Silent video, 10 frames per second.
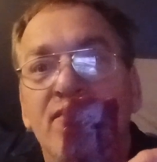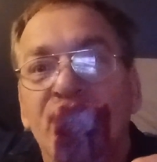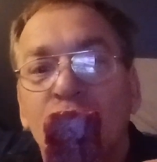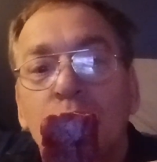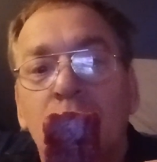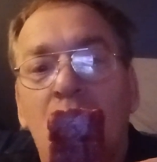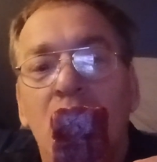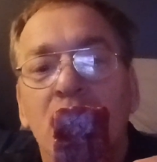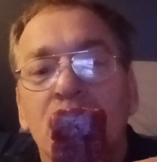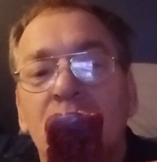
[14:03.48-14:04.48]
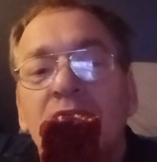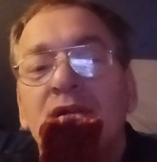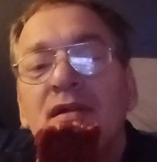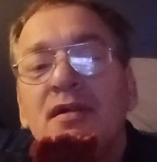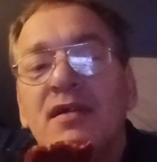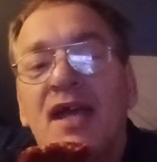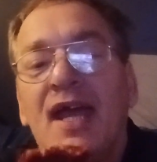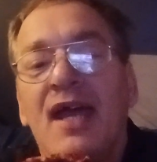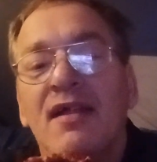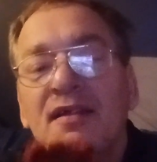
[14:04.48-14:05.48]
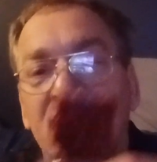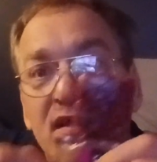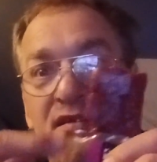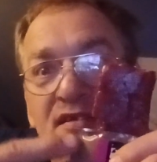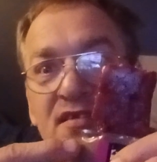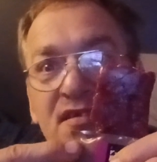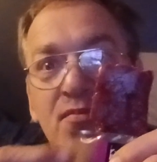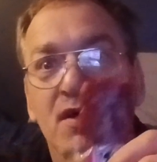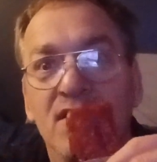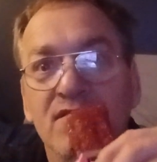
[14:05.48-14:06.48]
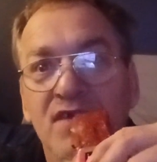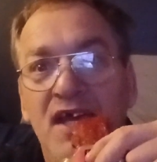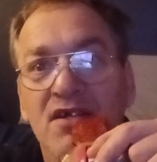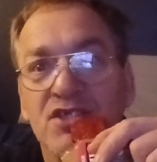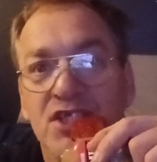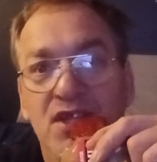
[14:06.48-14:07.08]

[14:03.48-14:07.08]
fruit bar. And again, this is one of those energy